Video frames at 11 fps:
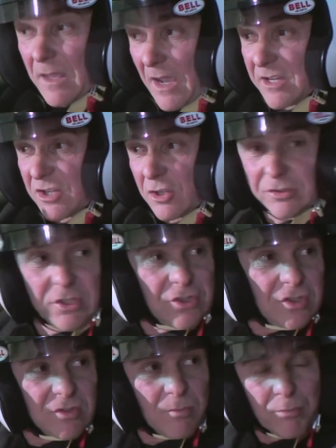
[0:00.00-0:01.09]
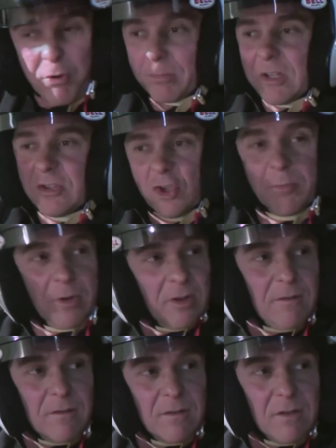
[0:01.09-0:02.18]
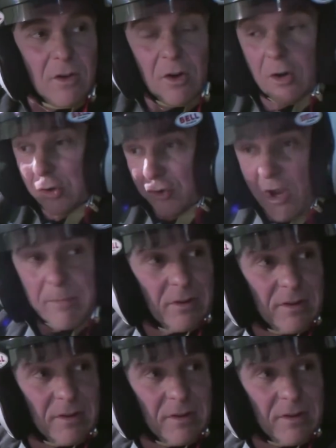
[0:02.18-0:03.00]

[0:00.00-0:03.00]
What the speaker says: Icy conditions, probably double or treble